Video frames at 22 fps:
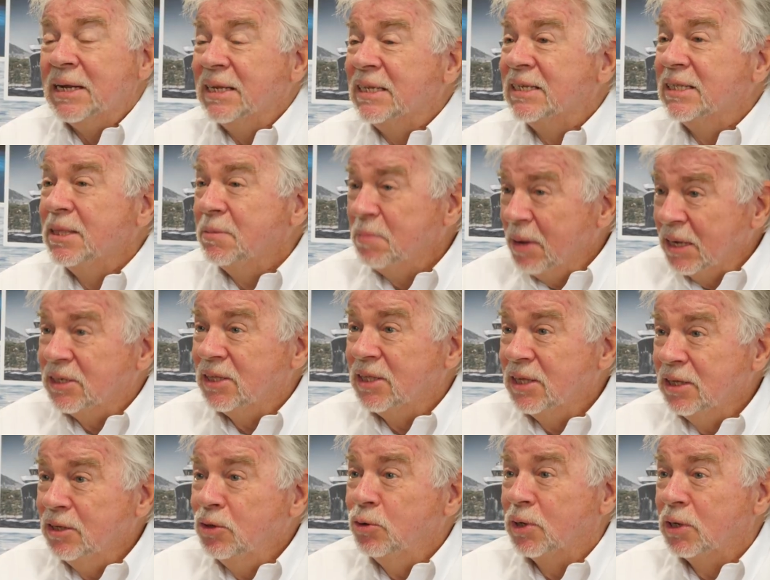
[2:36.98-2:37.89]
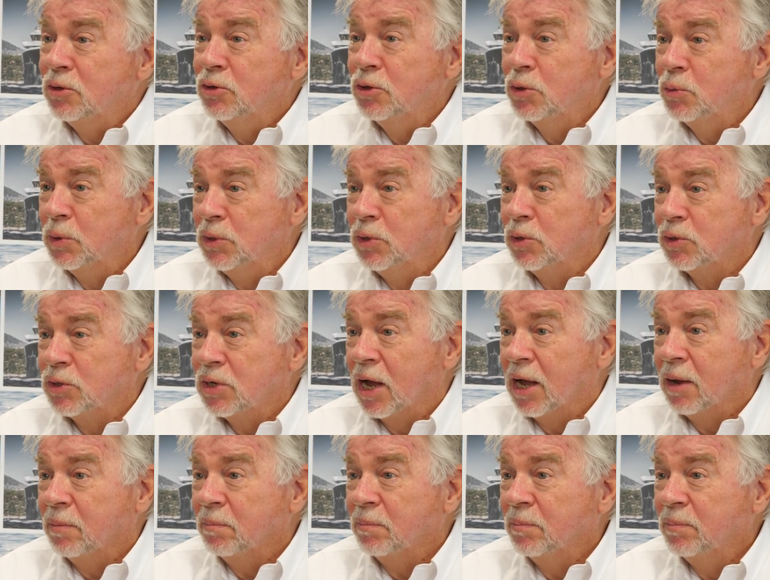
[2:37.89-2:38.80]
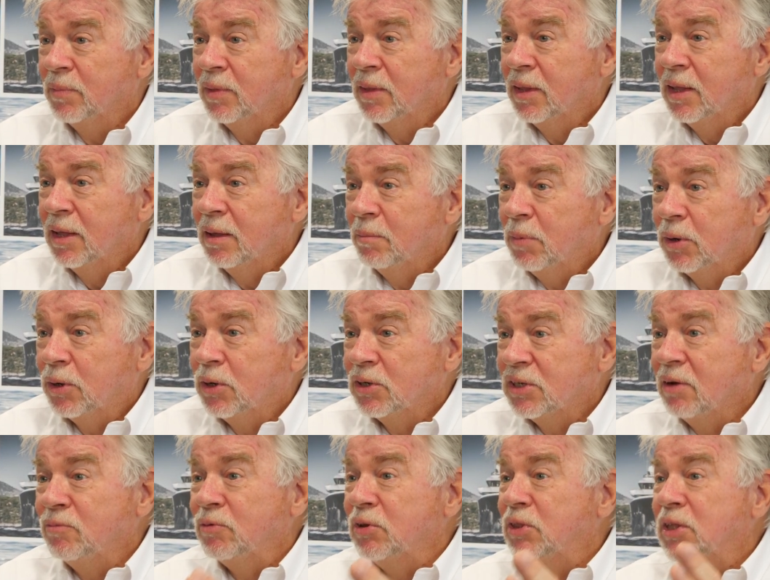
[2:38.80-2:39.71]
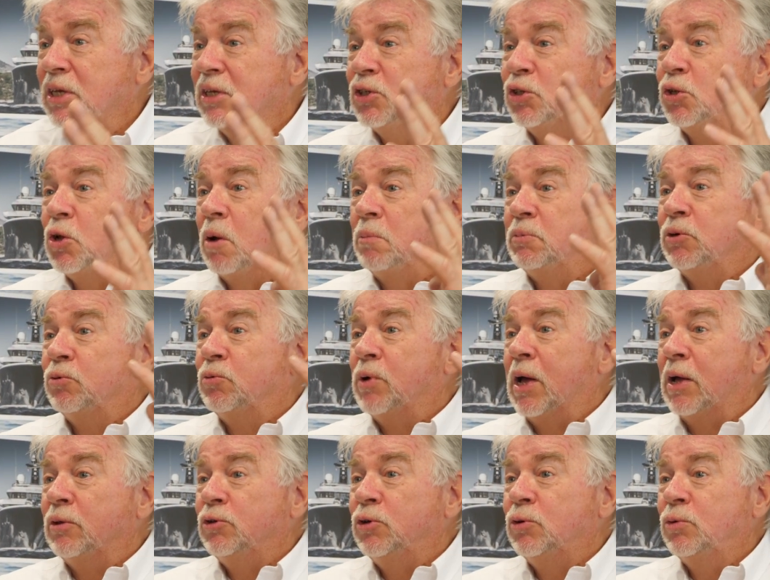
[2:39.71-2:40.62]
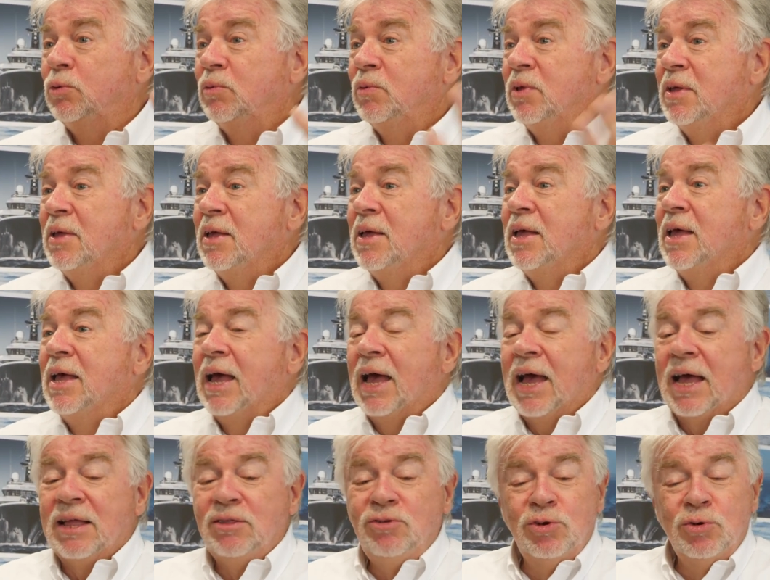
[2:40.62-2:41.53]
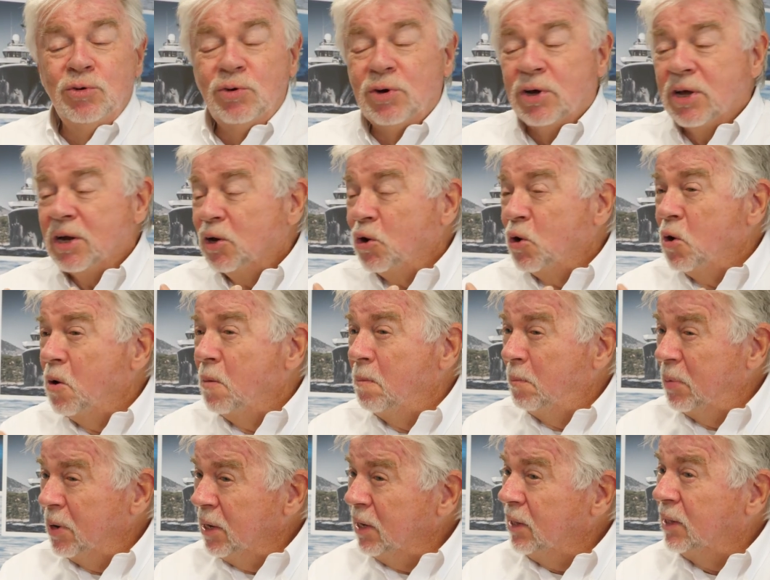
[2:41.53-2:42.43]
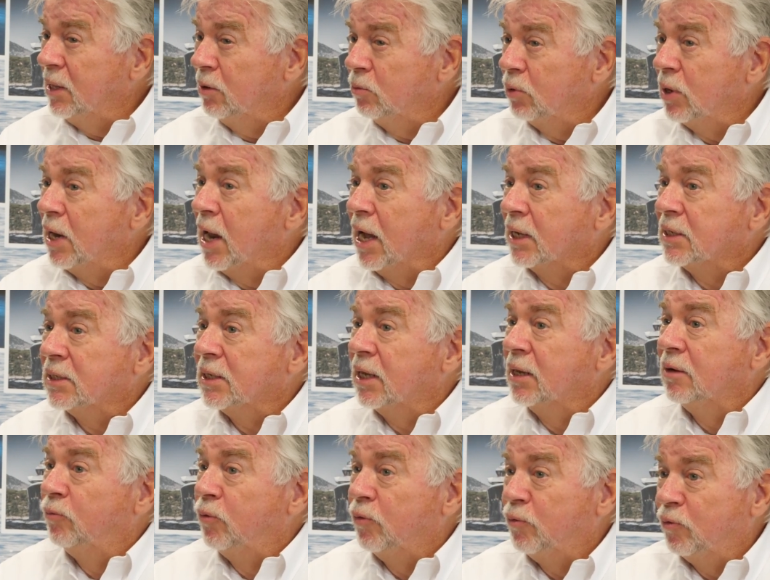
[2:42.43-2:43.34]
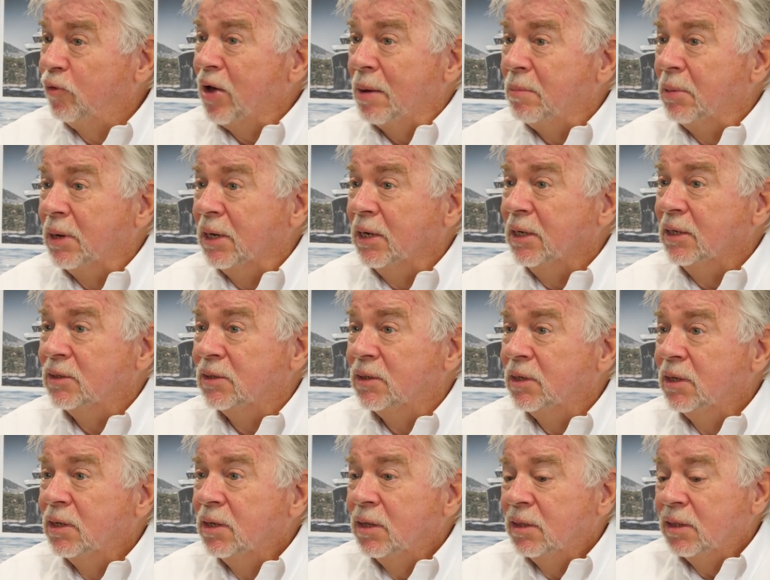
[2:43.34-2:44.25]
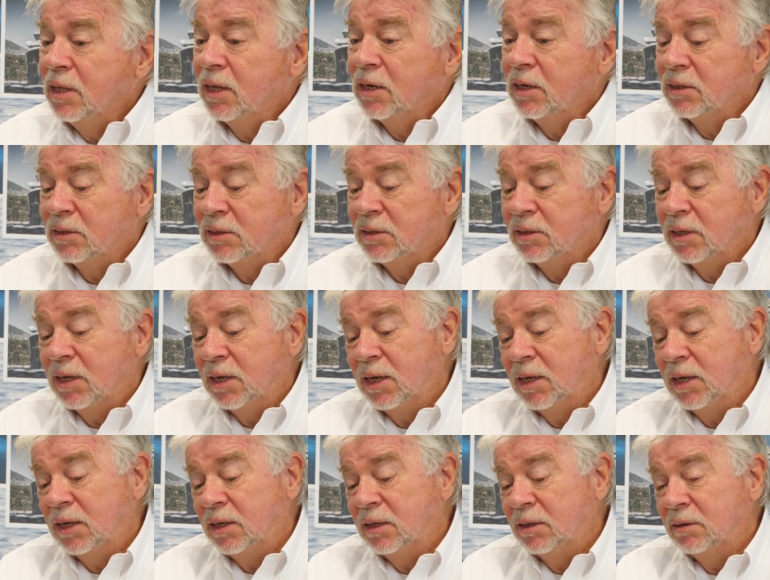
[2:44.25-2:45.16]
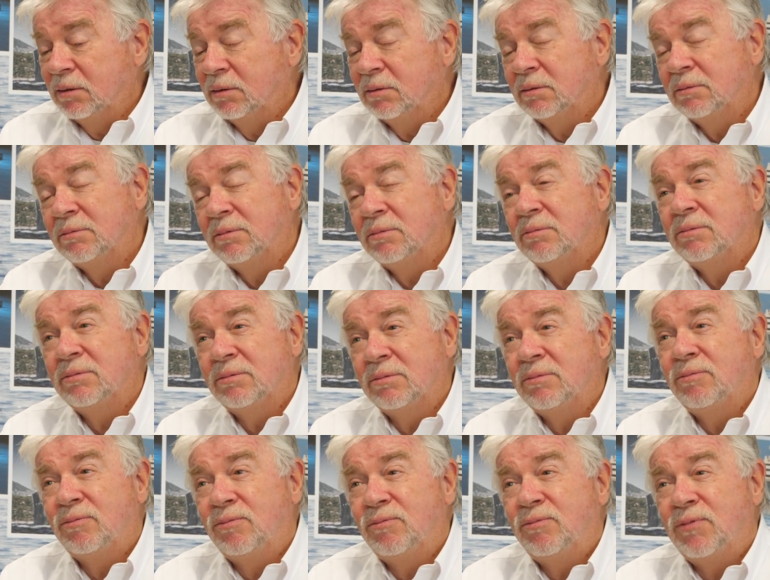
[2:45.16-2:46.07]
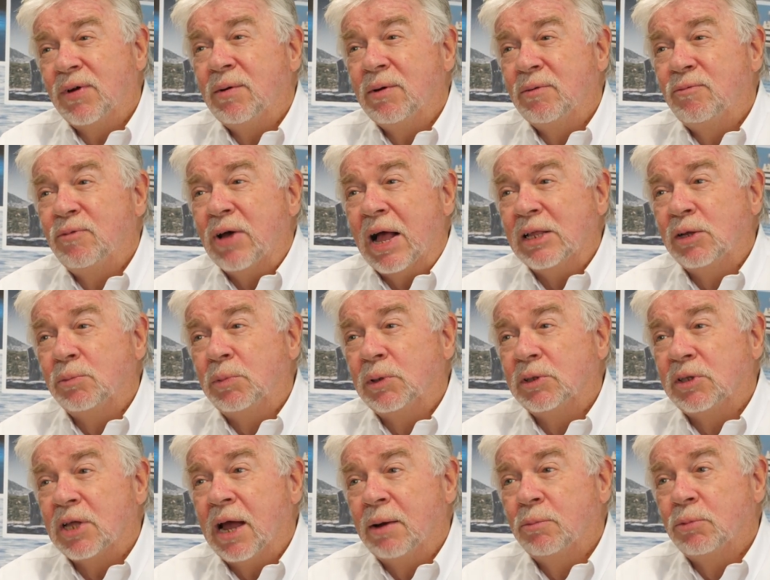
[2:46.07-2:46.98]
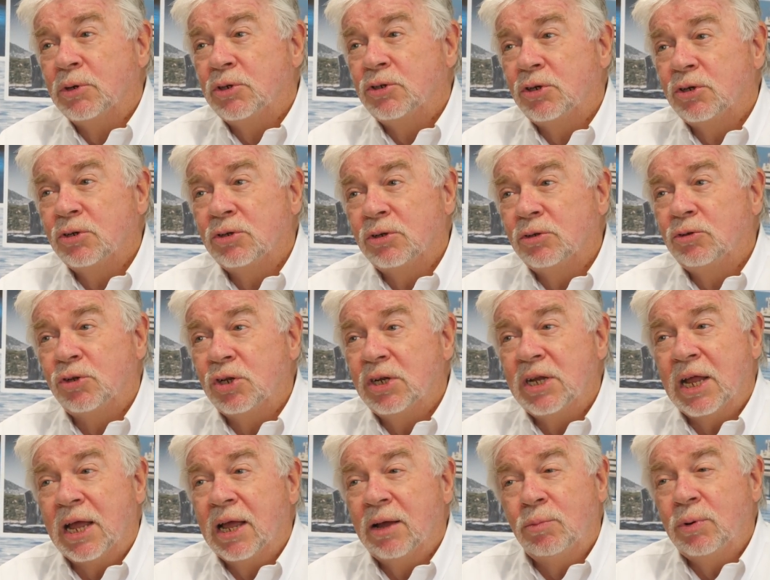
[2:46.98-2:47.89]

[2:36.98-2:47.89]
it's the best thing you can do with your time, because everything stops around you and you can completely relax. And for families, that is a very valuable time, which today